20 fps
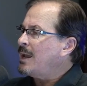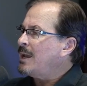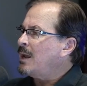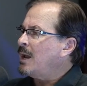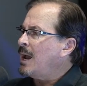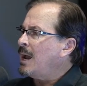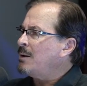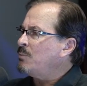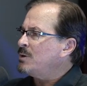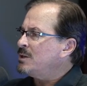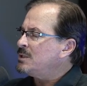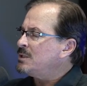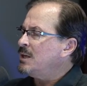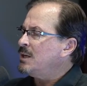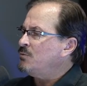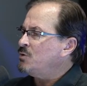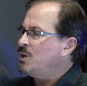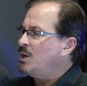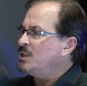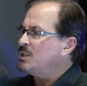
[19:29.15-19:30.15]
"I I
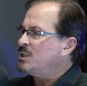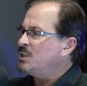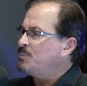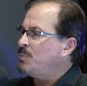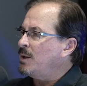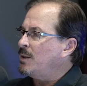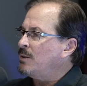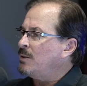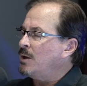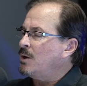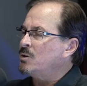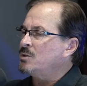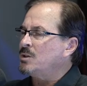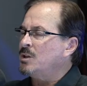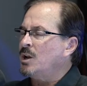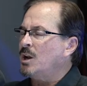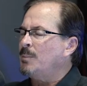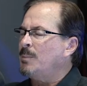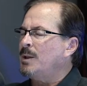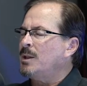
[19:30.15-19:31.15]
received Jesus," but there's
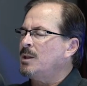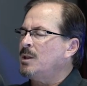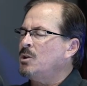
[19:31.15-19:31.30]
there can be